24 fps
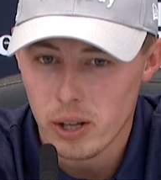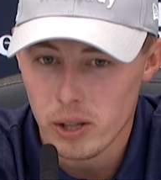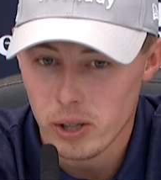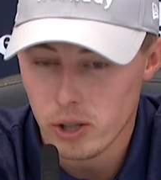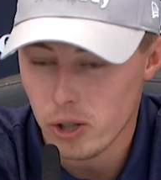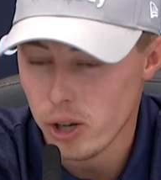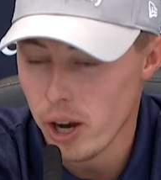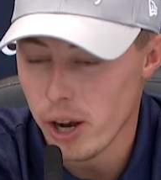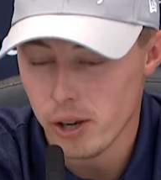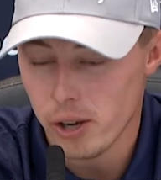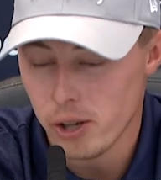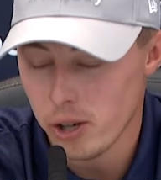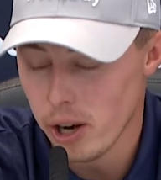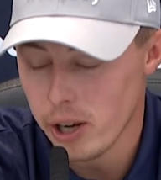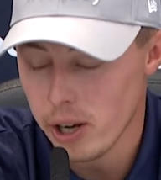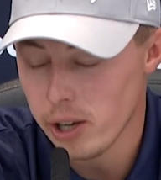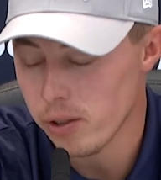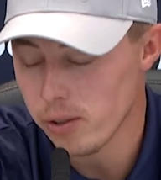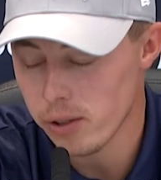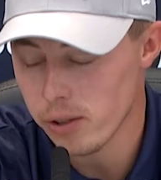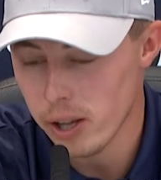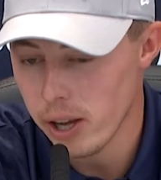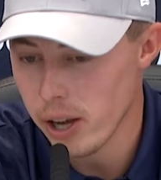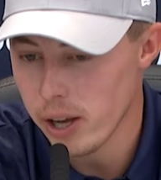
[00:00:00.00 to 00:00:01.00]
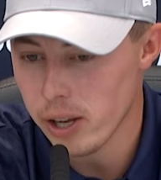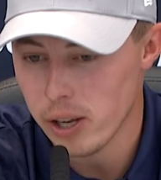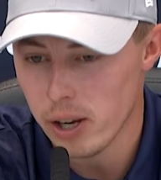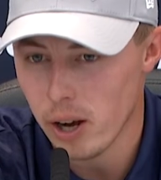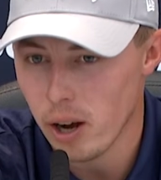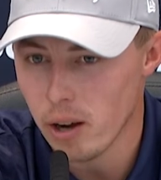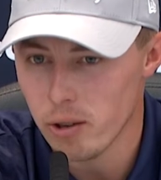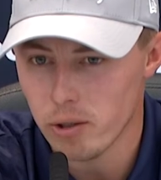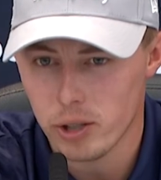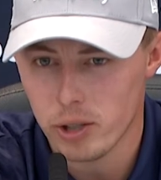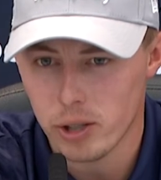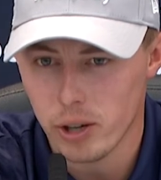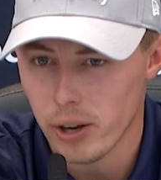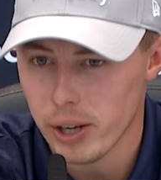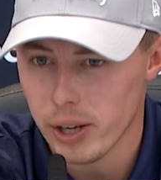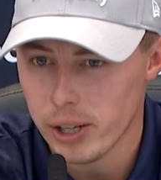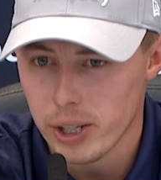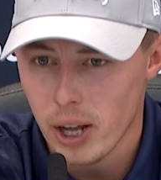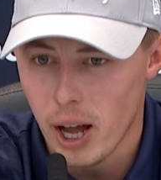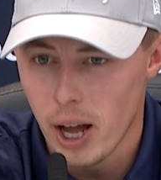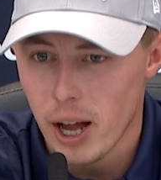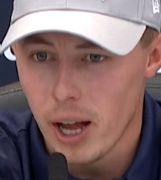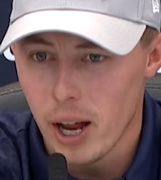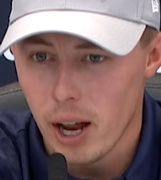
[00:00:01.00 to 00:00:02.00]
Genuinely, you know, I was so
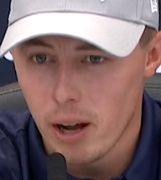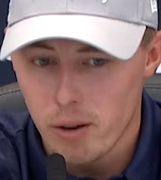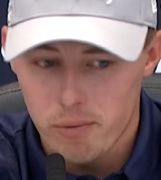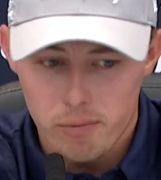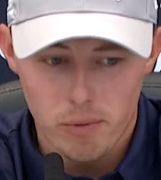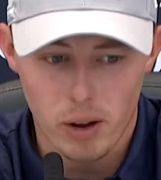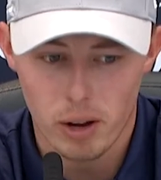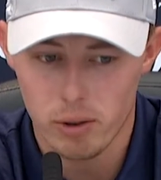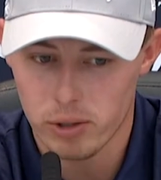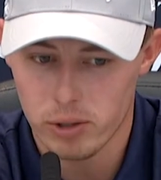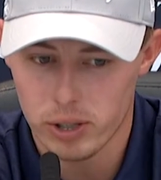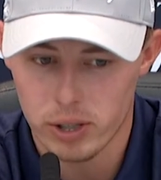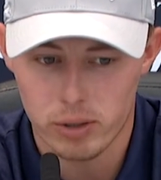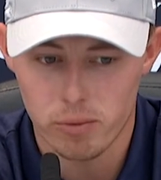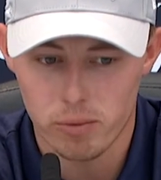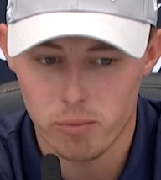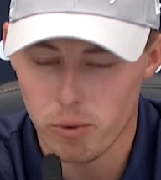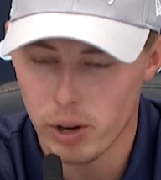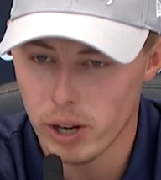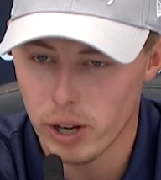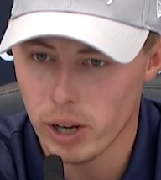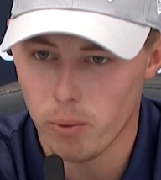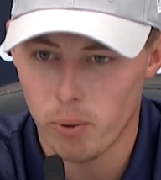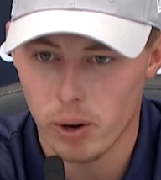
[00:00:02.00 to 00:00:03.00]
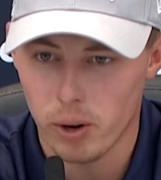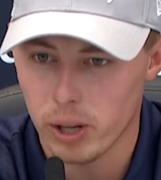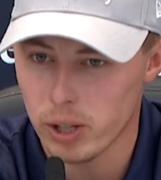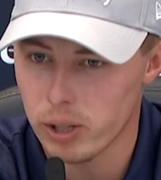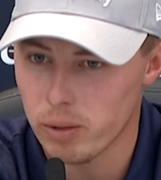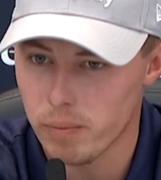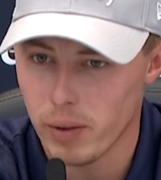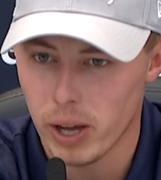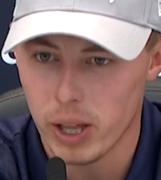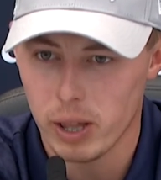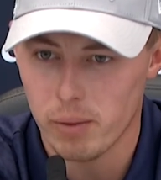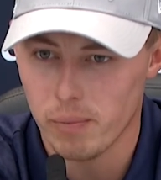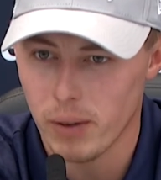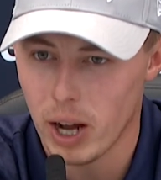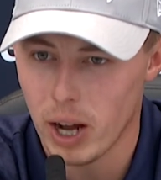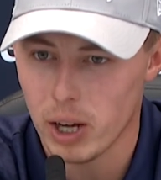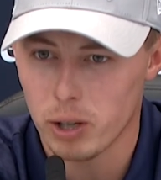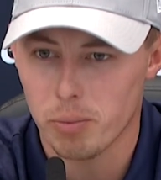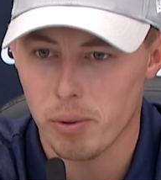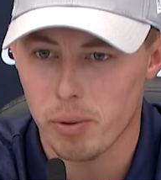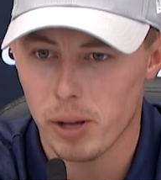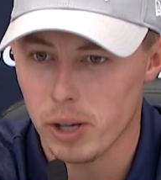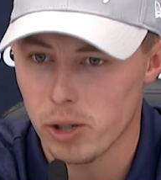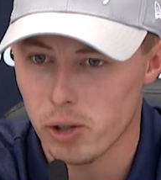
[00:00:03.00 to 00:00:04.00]
excited. I really wanted to make the
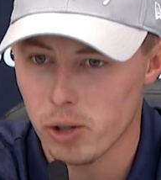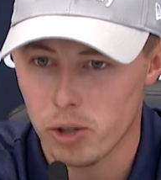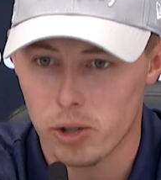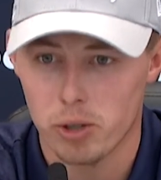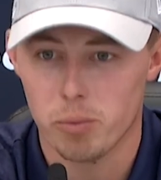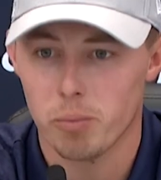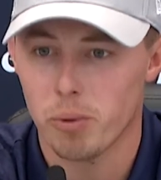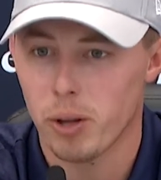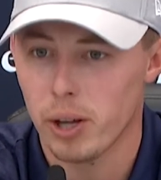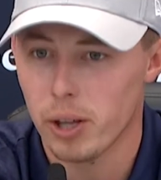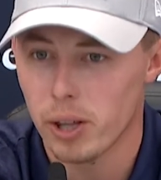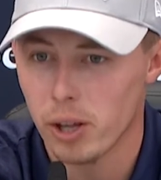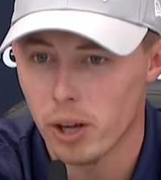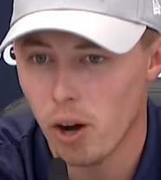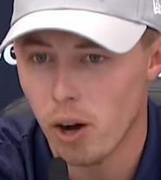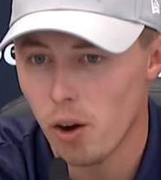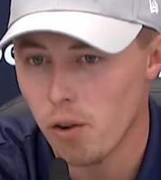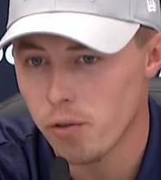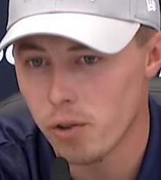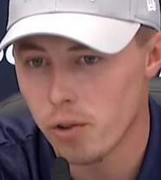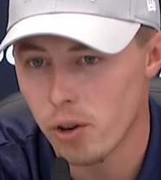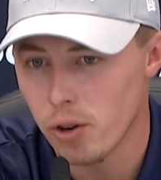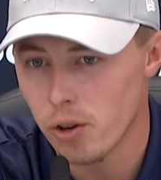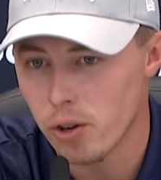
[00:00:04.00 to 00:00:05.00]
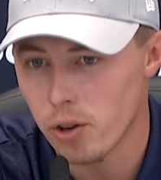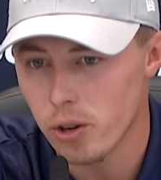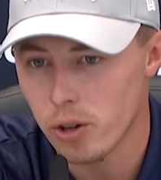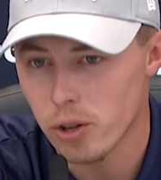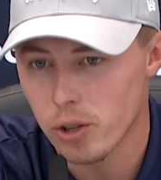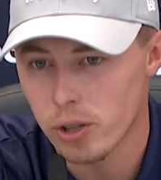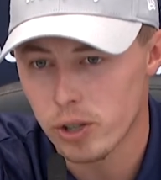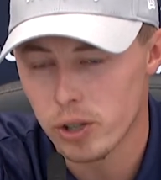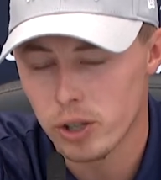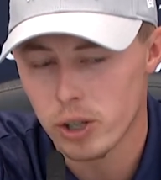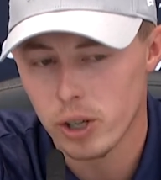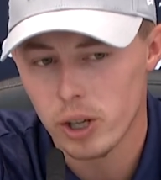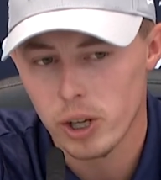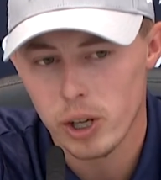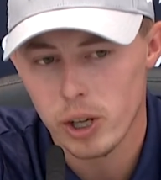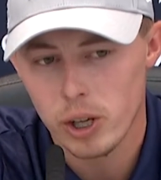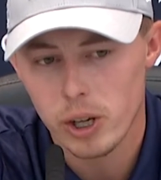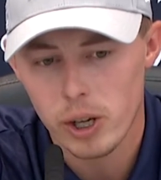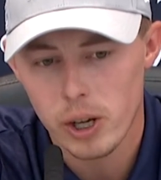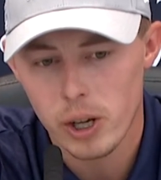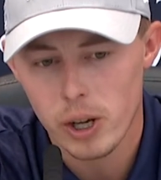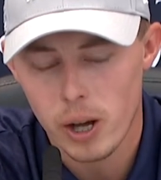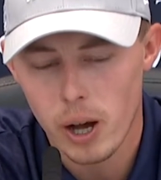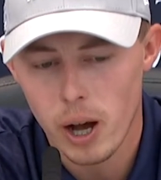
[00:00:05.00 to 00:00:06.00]
match play just to play the golf course.
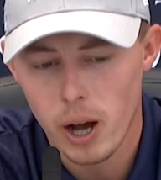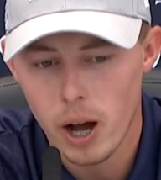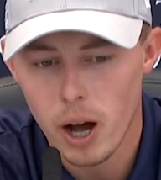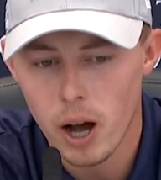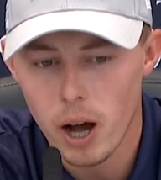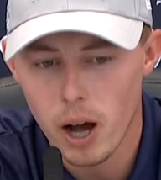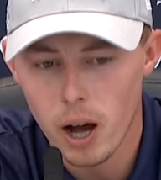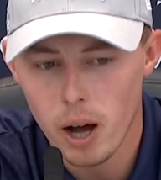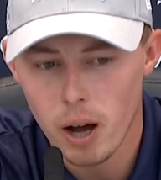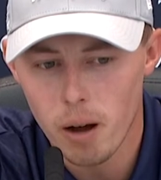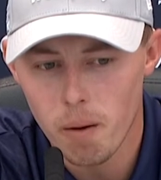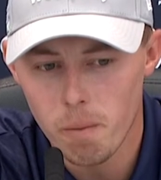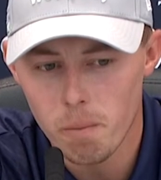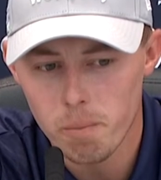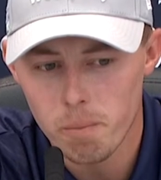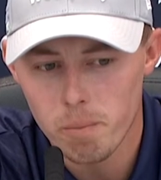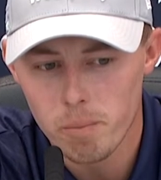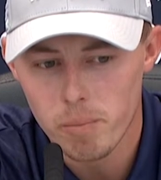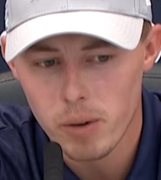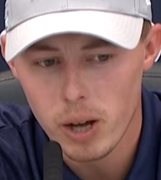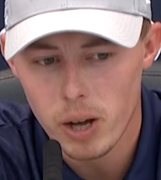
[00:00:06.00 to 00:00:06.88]
And,